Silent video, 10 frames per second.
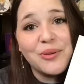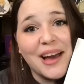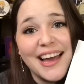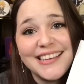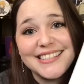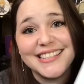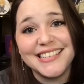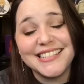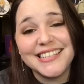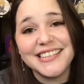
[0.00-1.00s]
guys,
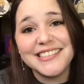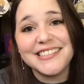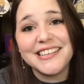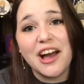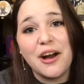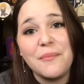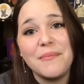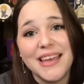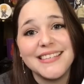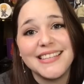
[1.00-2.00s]
this is
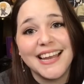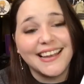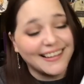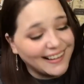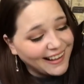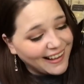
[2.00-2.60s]
amazing.